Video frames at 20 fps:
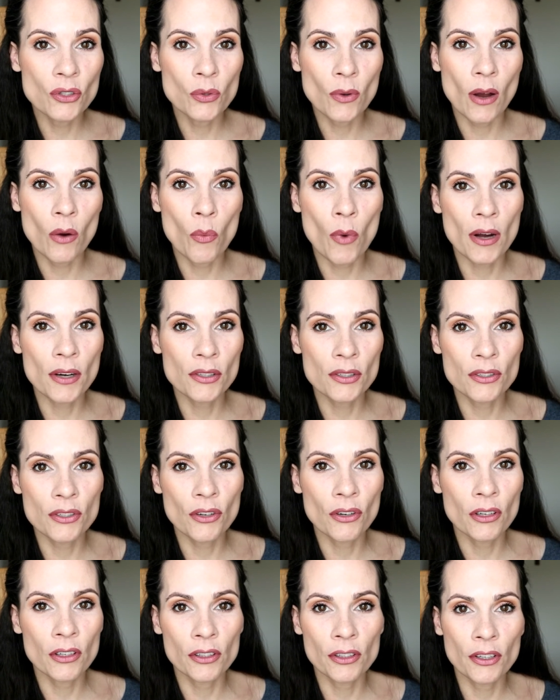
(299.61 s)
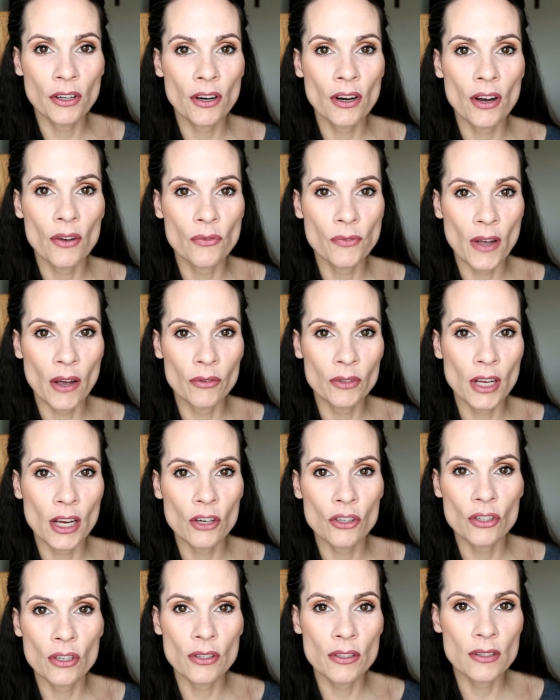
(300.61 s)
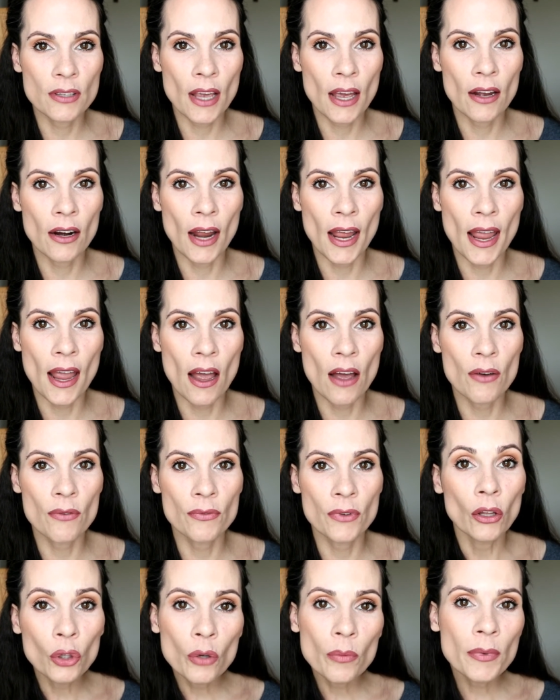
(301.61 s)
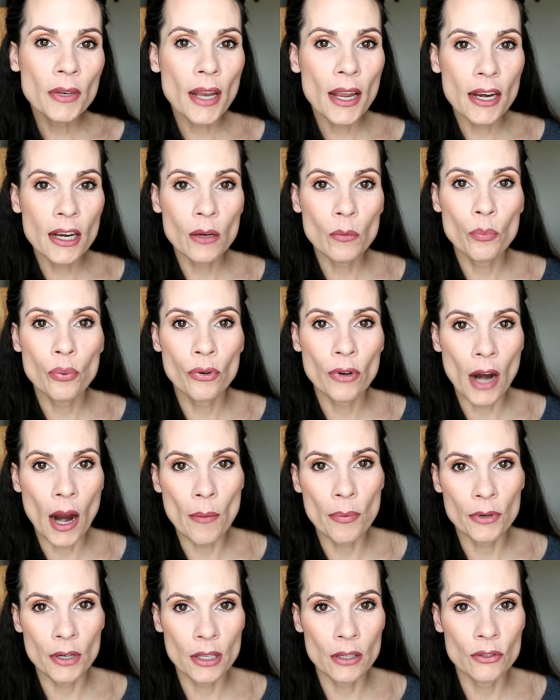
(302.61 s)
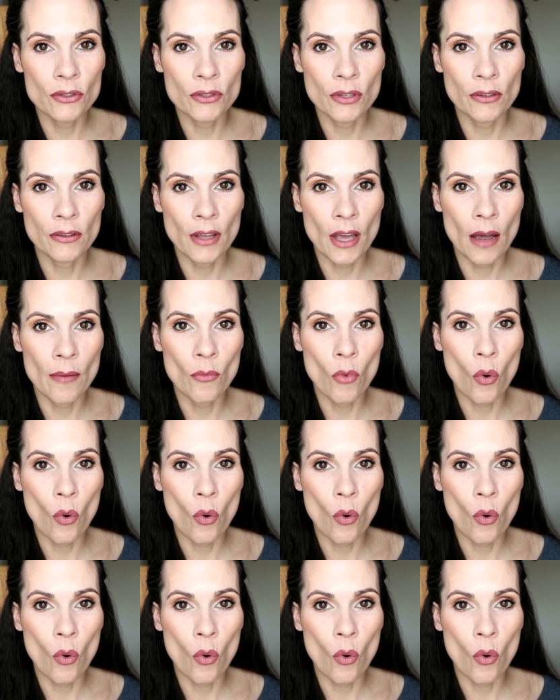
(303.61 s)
so I want to steer clear of foundations that have illuminating properties to them,